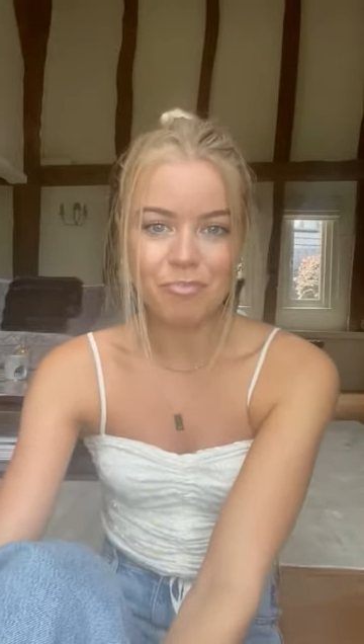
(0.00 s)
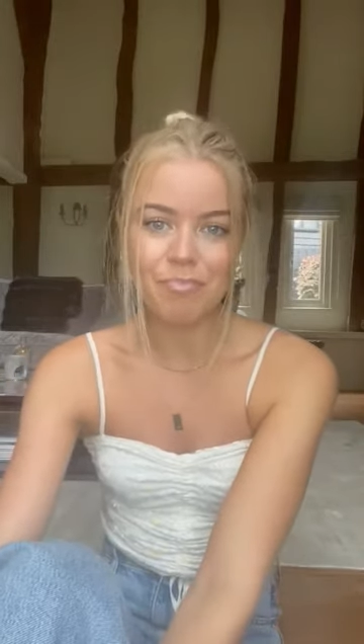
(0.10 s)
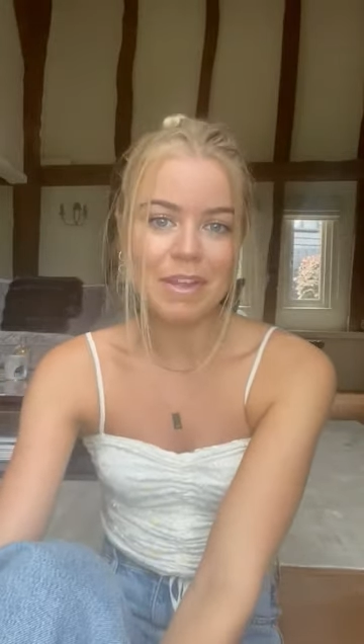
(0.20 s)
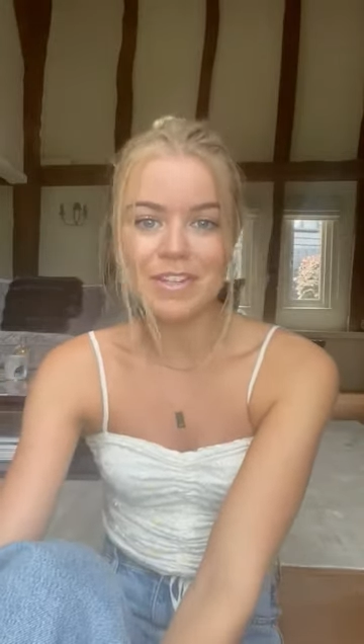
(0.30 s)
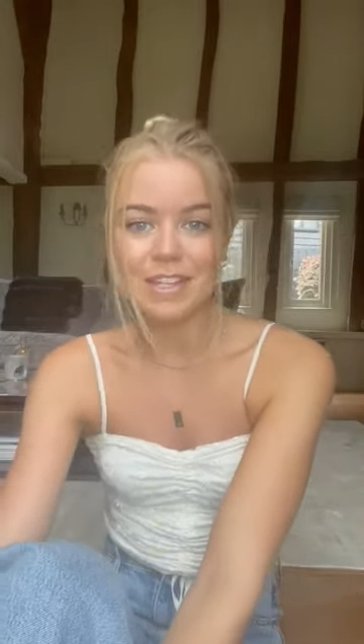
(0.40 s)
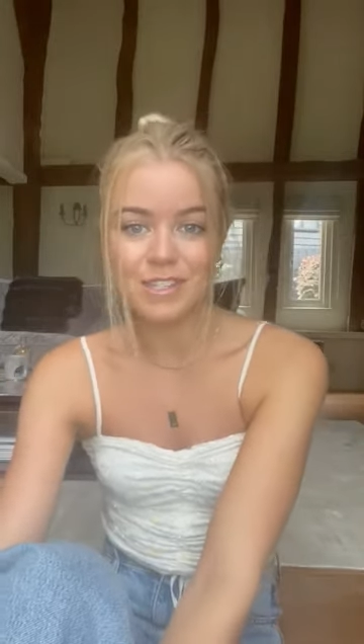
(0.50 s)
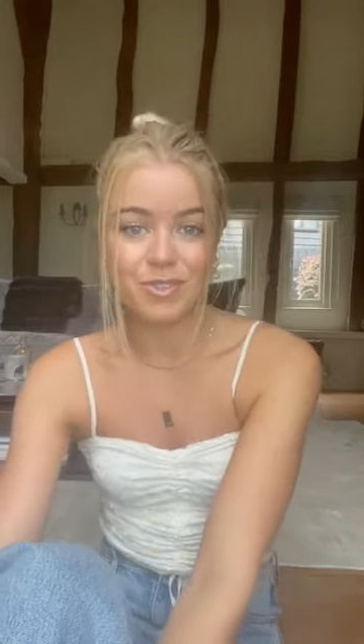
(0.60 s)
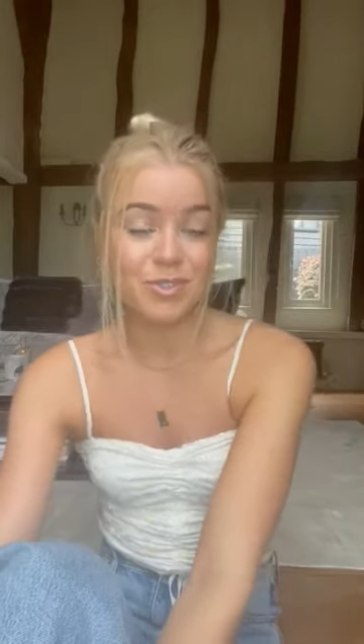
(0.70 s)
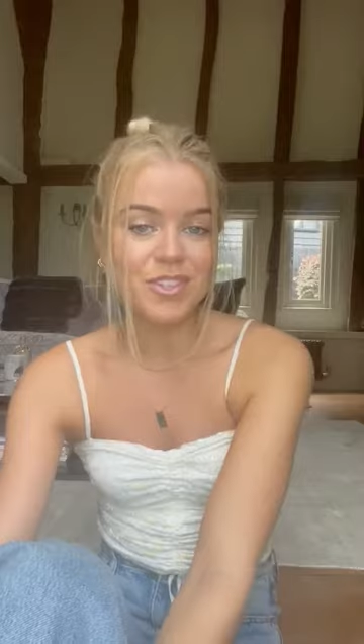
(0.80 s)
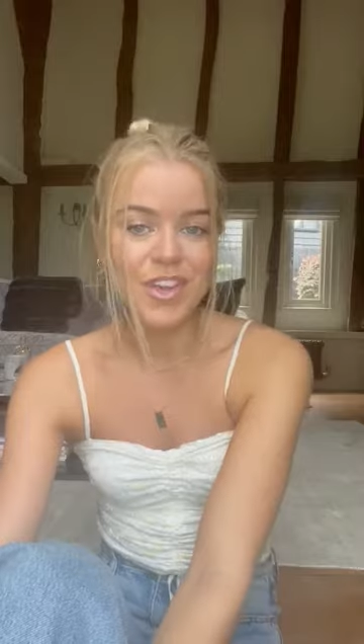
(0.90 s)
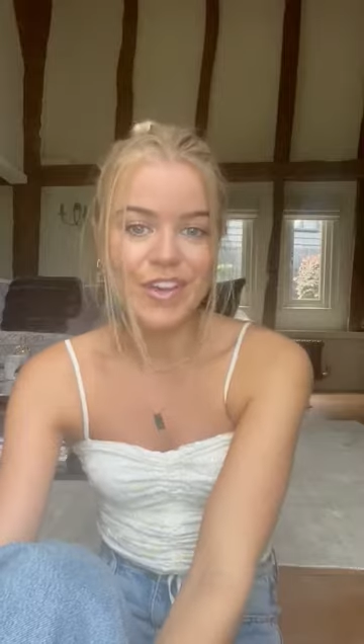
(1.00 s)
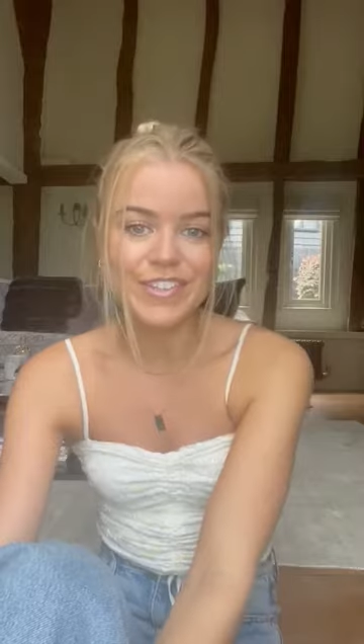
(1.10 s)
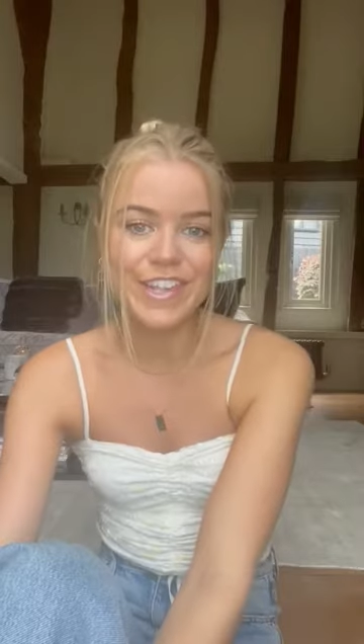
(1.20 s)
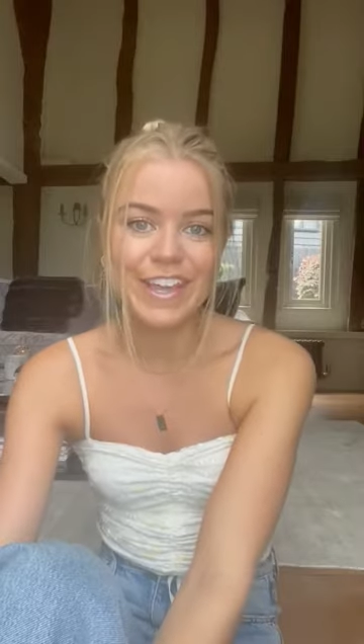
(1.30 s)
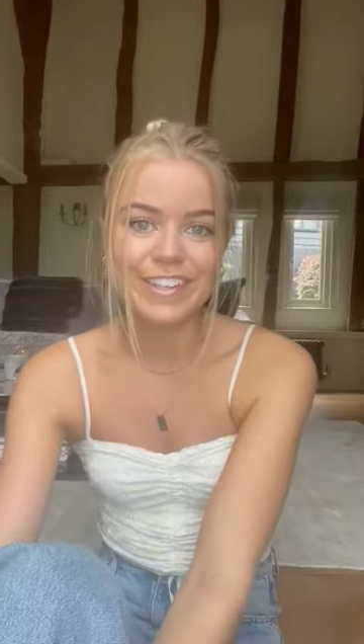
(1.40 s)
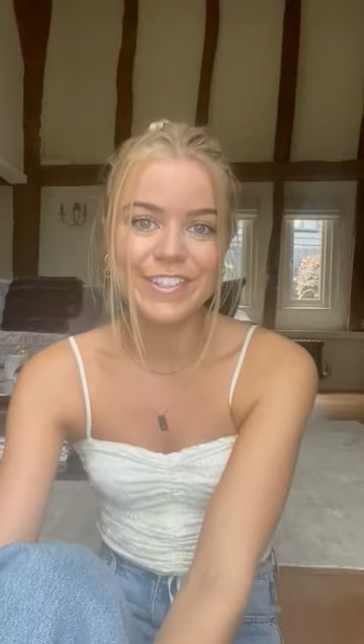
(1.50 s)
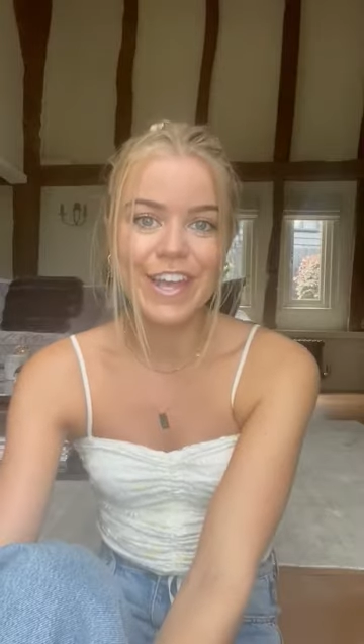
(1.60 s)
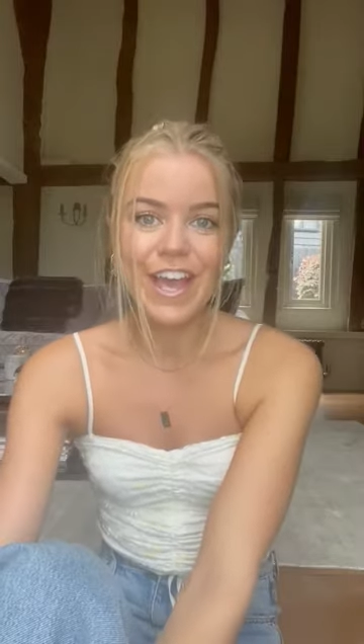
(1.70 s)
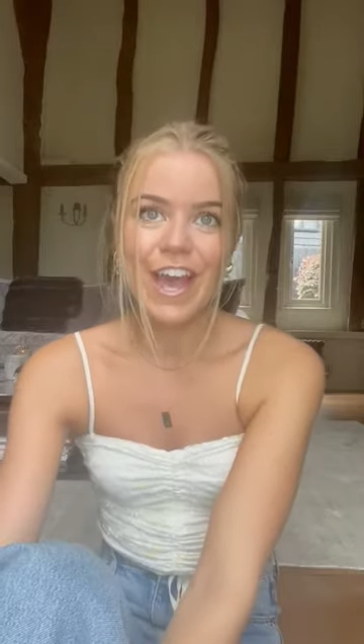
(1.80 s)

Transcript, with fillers: Mondays through to Thursdays